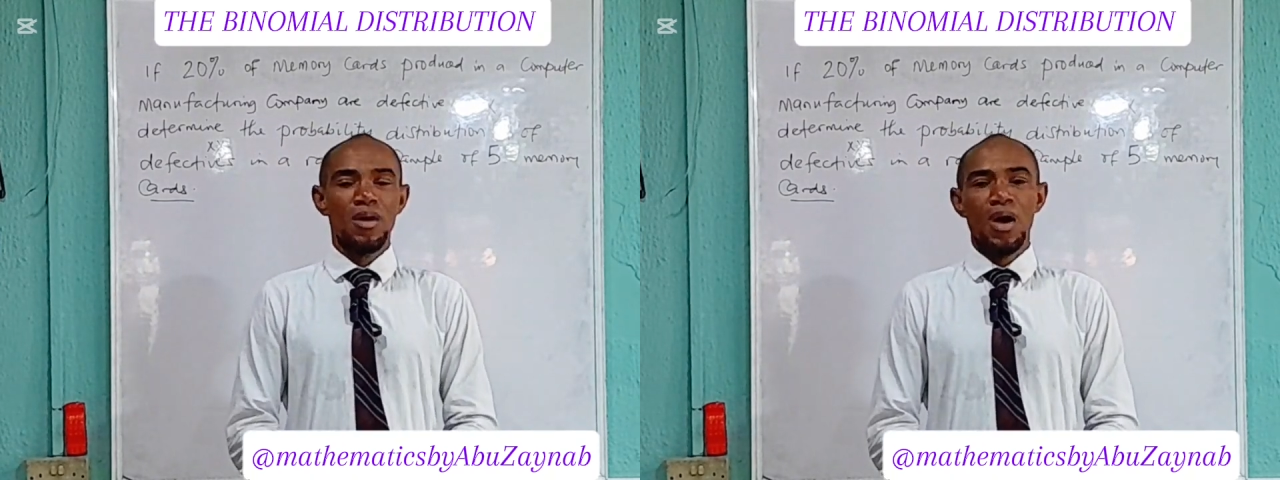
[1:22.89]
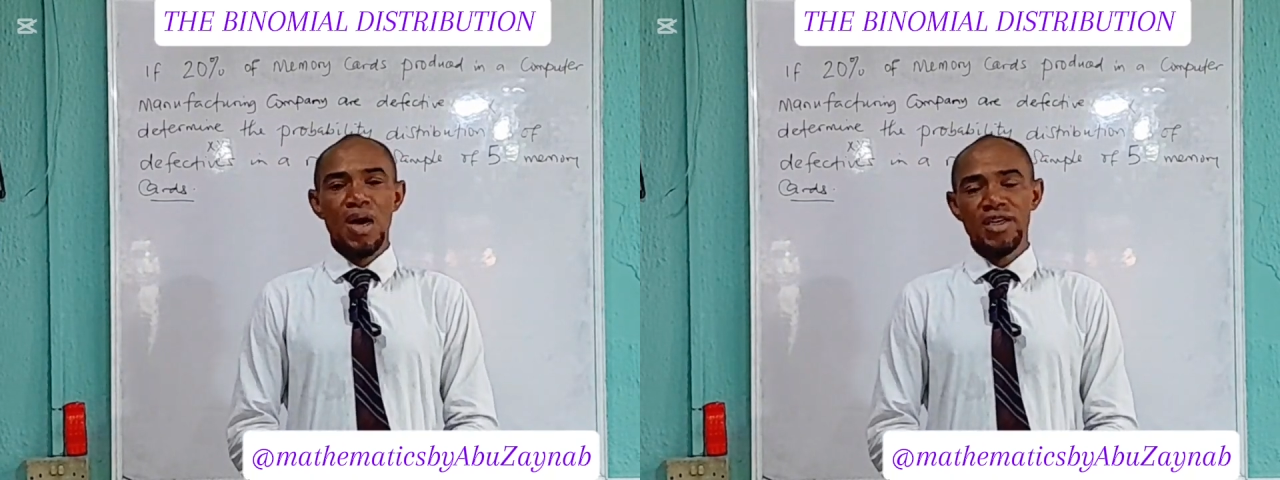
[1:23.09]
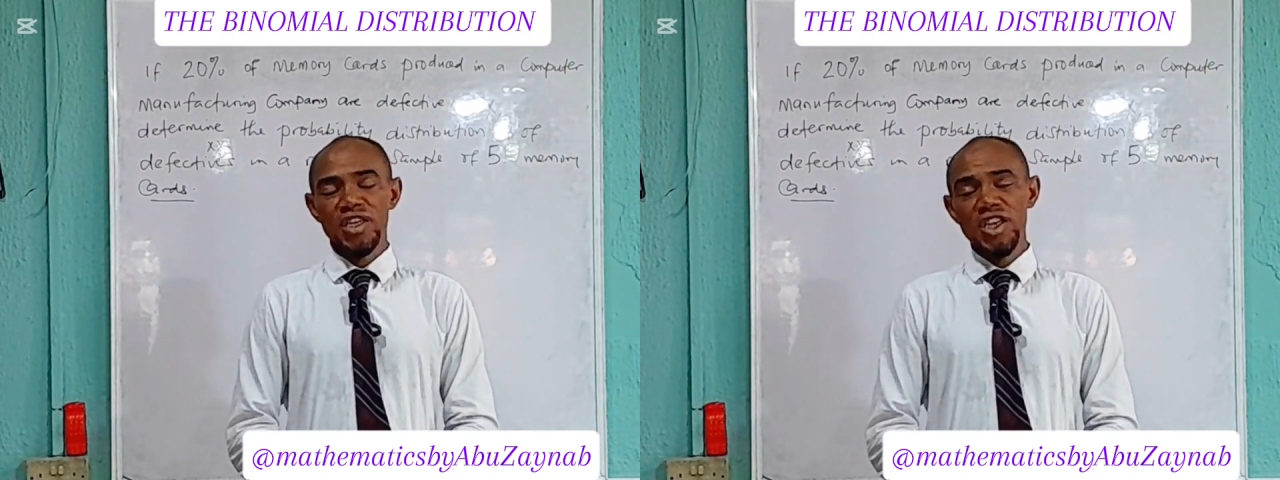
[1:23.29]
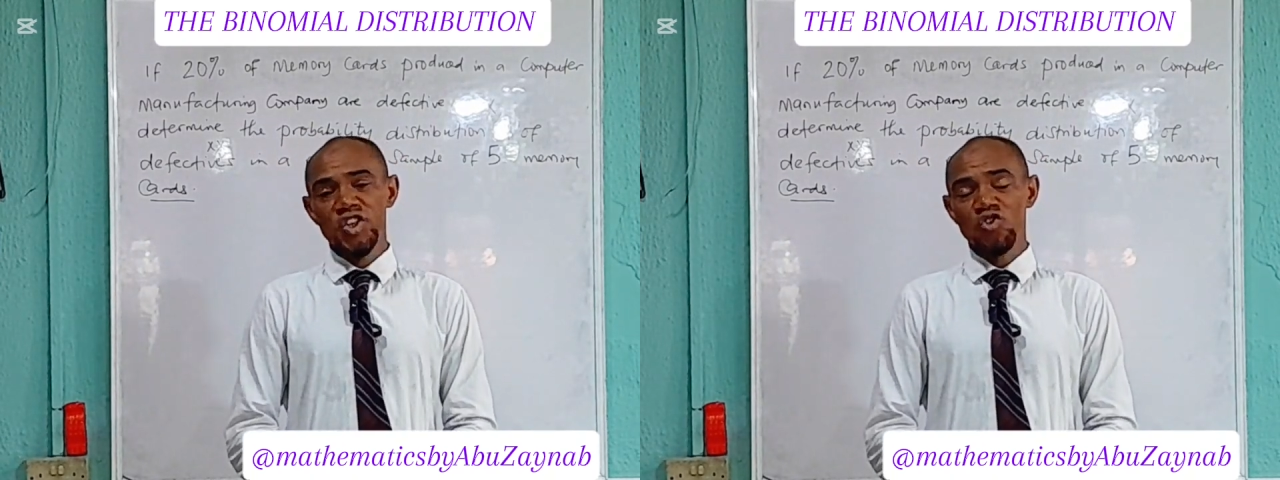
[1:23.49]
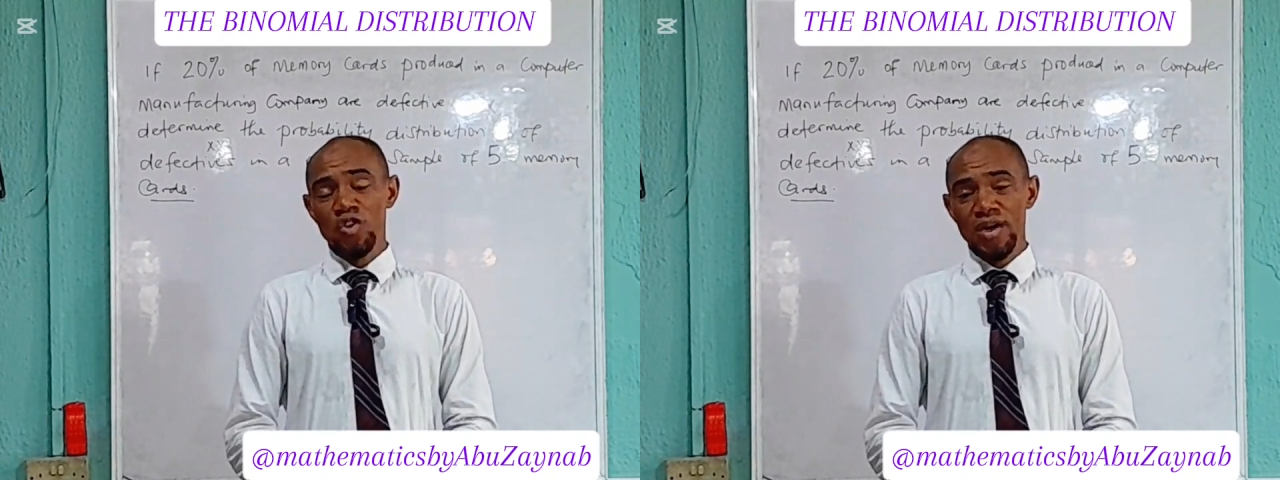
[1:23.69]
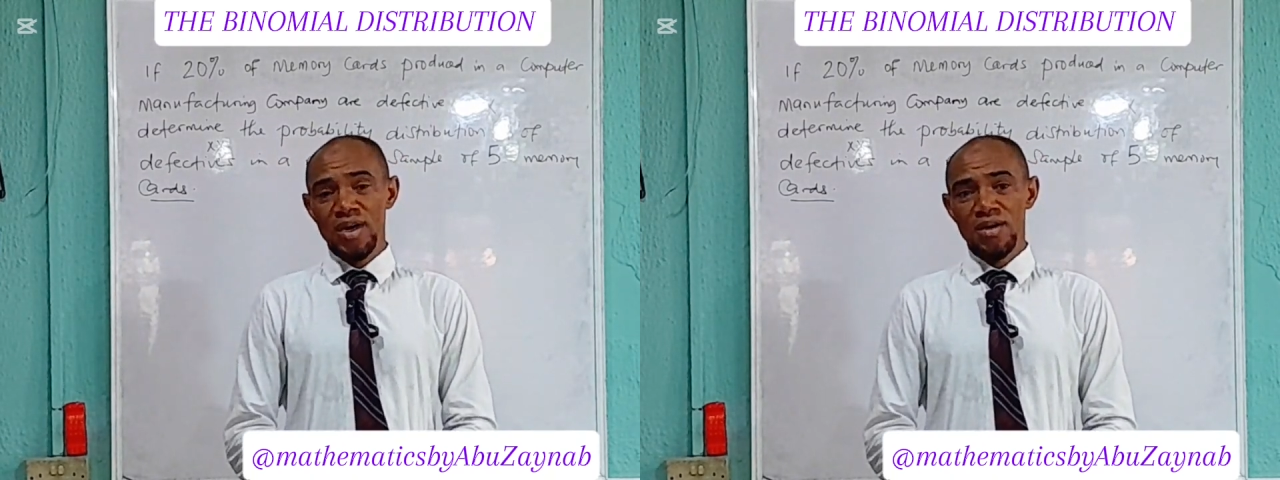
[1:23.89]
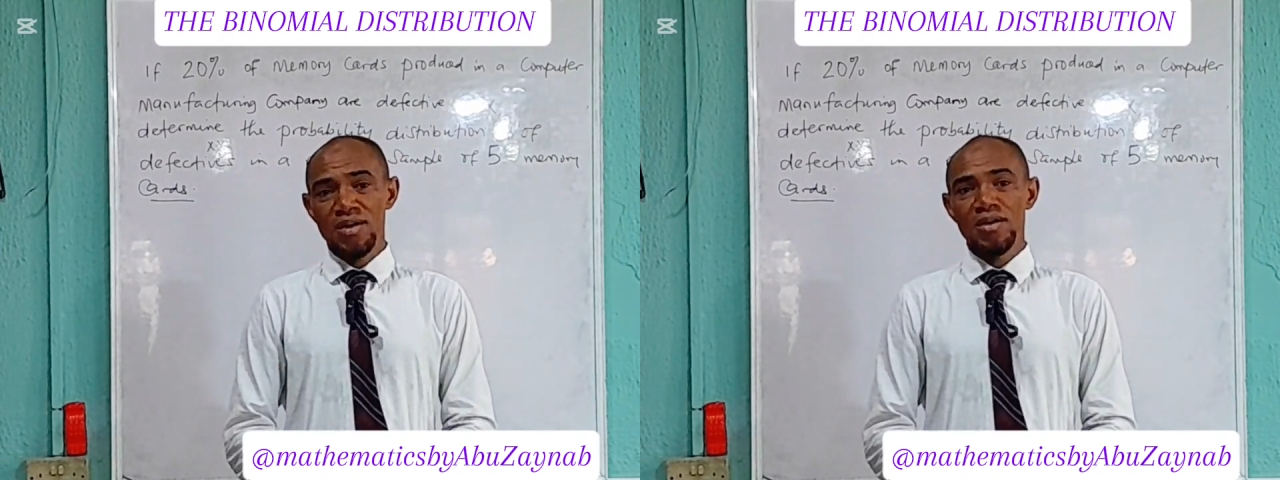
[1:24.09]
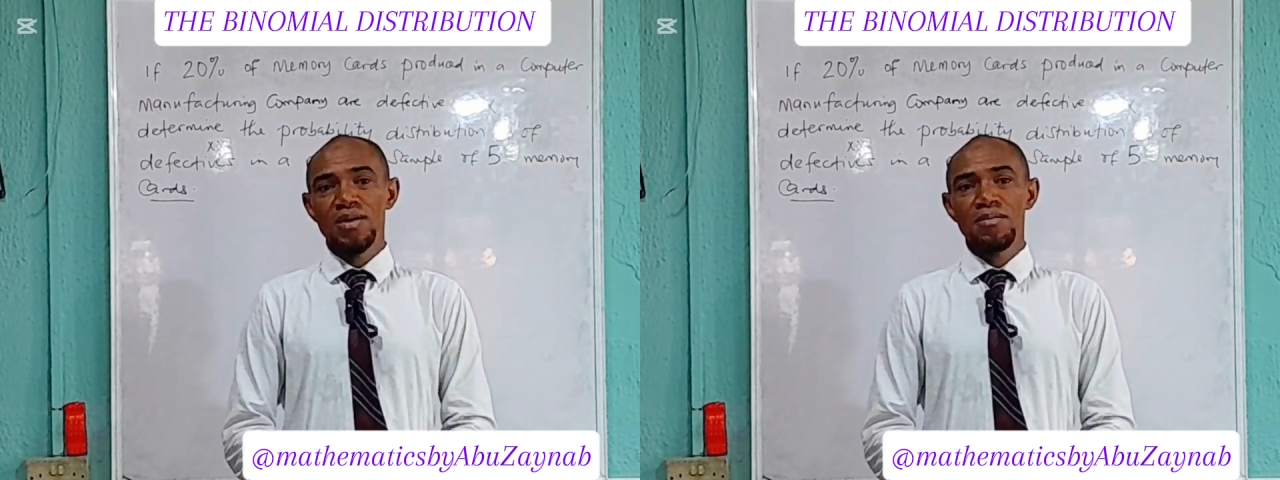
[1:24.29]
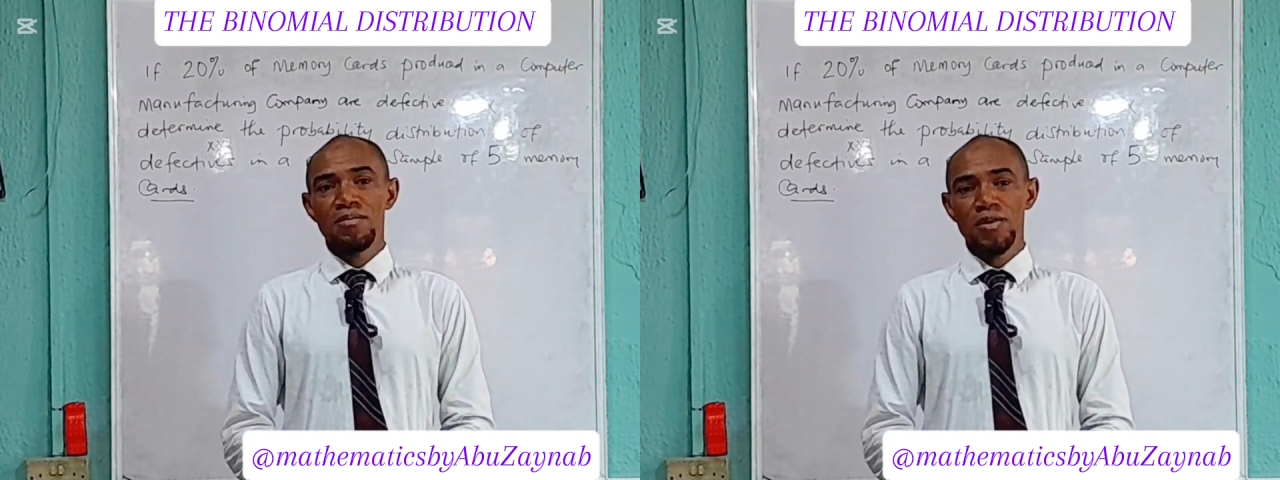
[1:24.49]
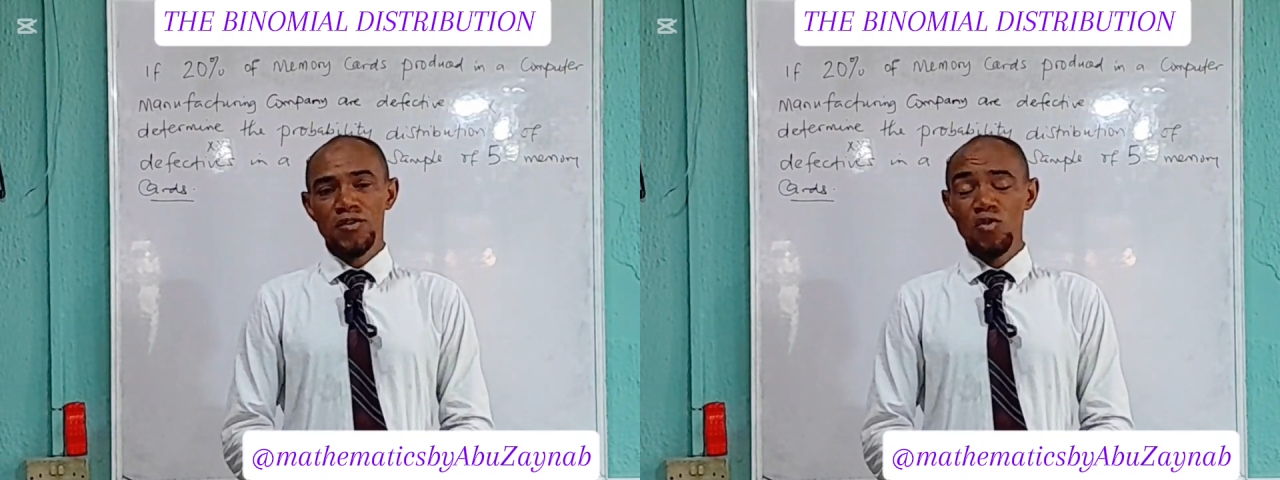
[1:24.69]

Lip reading: and each trial must